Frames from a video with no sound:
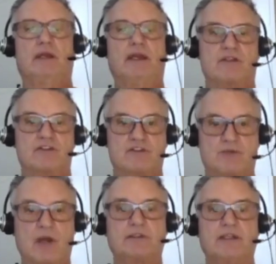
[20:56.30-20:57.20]

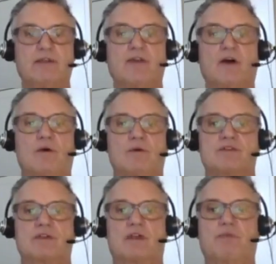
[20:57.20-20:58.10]
instructing
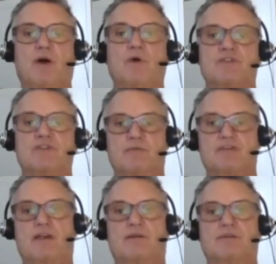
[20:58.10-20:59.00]
those that oppose
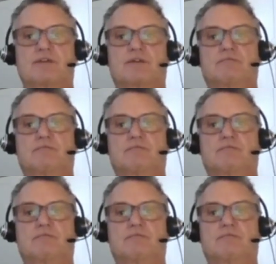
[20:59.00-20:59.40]
themselves.